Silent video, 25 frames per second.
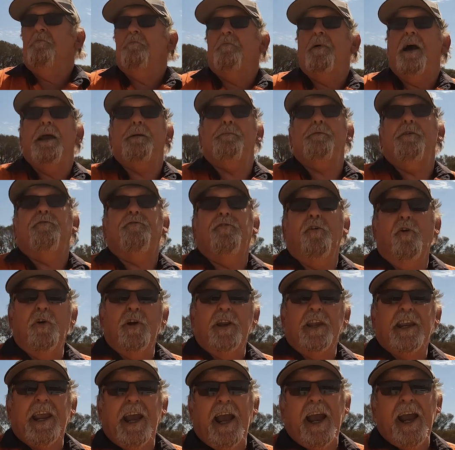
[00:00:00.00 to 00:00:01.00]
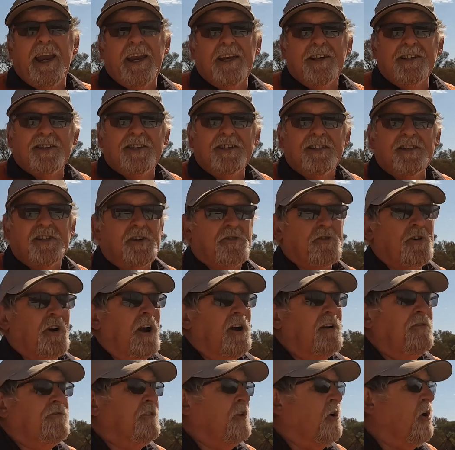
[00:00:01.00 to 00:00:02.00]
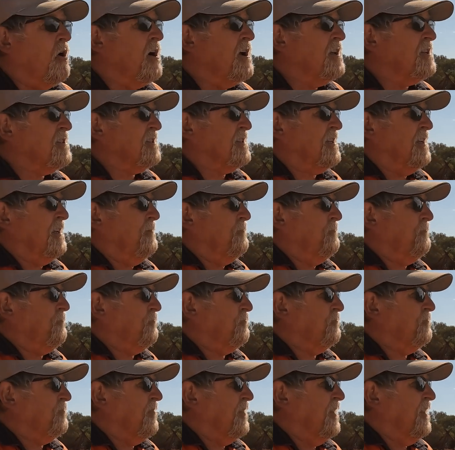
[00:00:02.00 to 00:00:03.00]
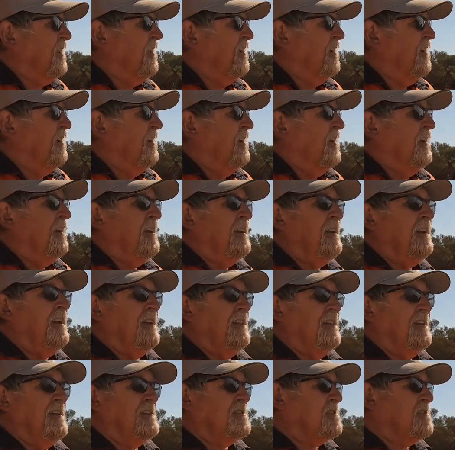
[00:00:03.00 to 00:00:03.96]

maybe 40 k's as the crow flies, and